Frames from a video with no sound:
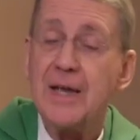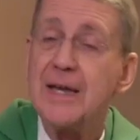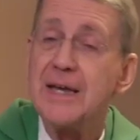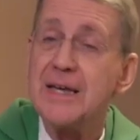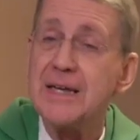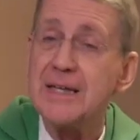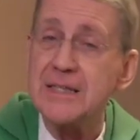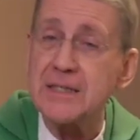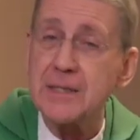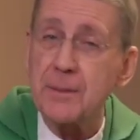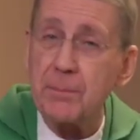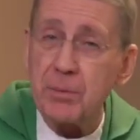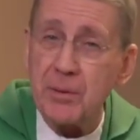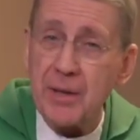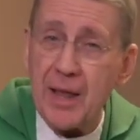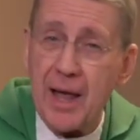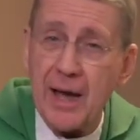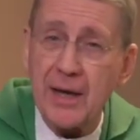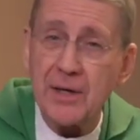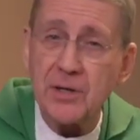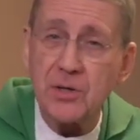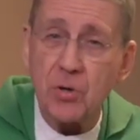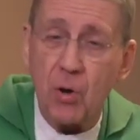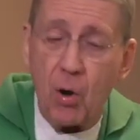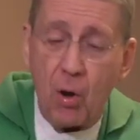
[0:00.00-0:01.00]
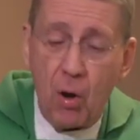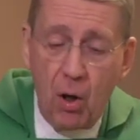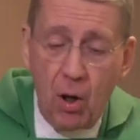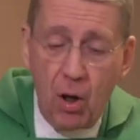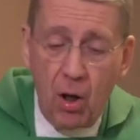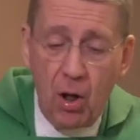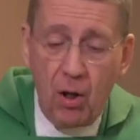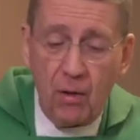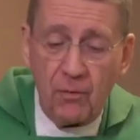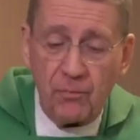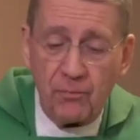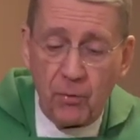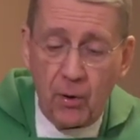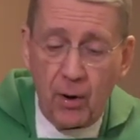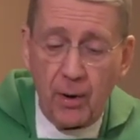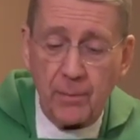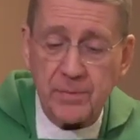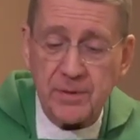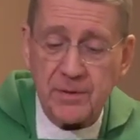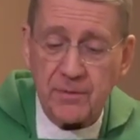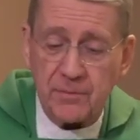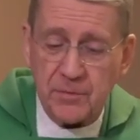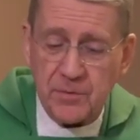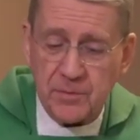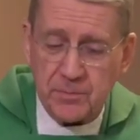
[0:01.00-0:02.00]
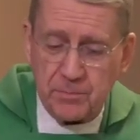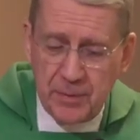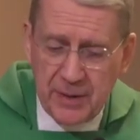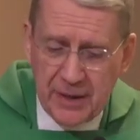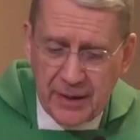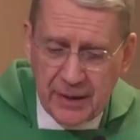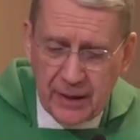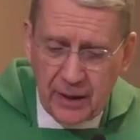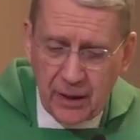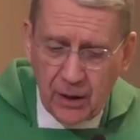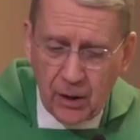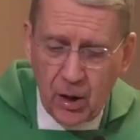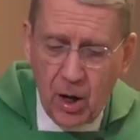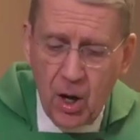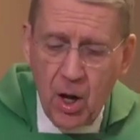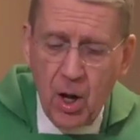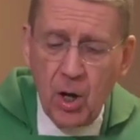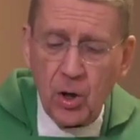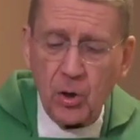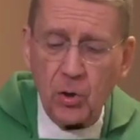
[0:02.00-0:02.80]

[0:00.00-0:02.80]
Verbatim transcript: is applied to all forms of speaking,